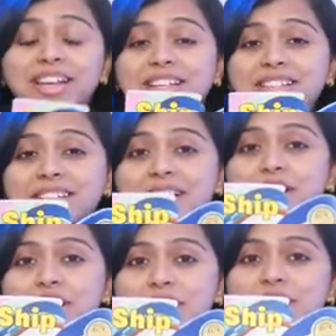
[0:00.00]
is
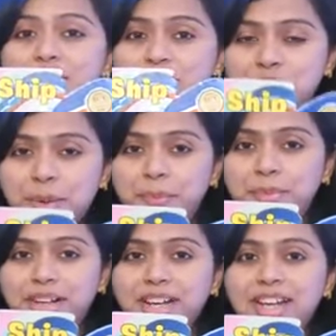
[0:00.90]
a ship.
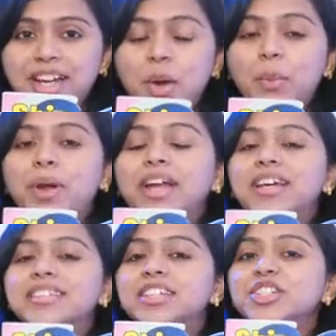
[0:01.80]
Where
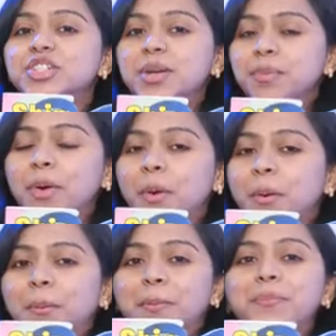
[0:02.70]
does a ship
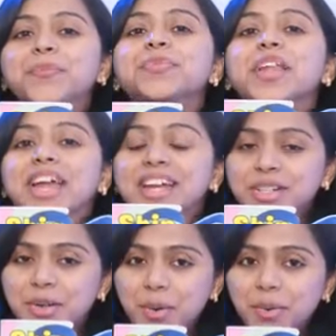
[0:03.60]
go?
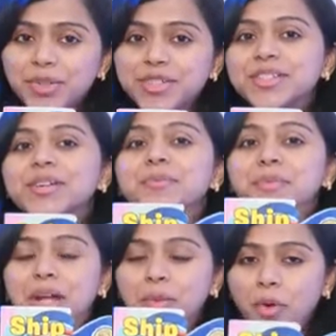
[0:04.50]
It goes
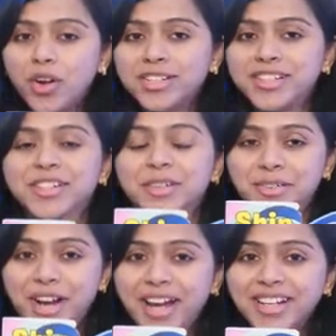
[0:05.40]
in water,
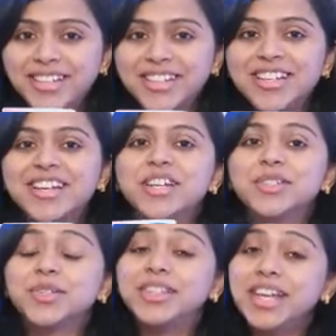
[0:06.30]
right?
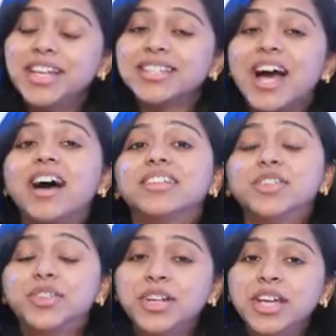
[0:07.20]
So these are the
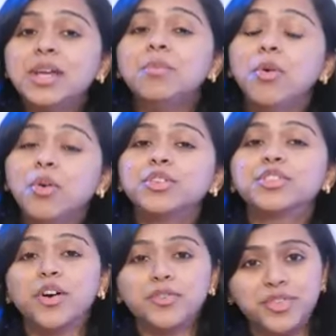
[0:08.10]
3
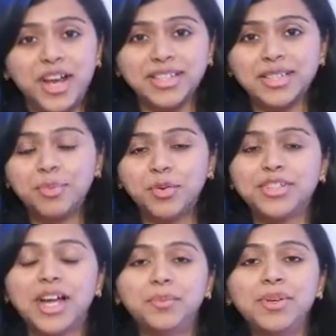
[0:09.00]
modes of transport
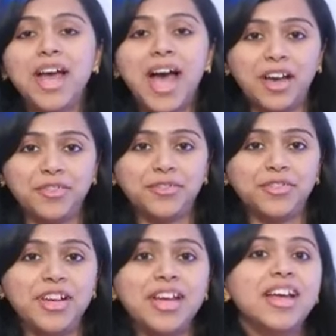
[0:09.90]
that we have.
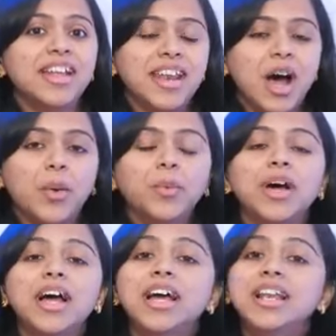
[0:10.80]
Now,
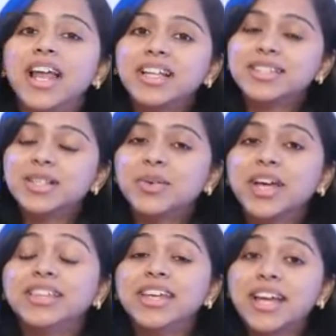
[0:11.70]
let's look
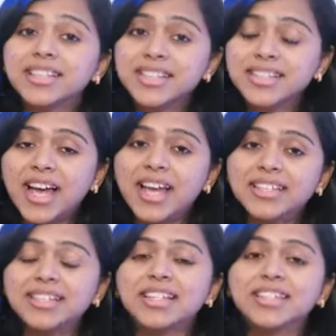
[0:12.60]
at the
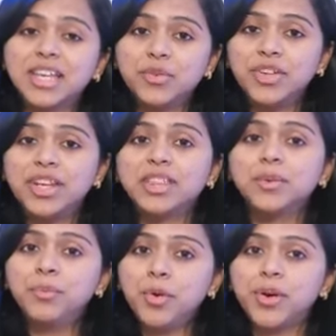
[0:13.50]
exercise that's given in the
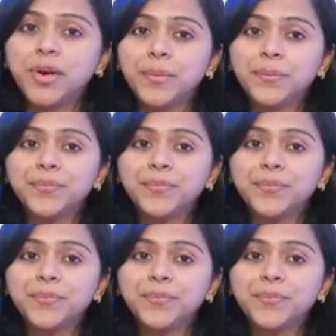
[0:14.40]
book.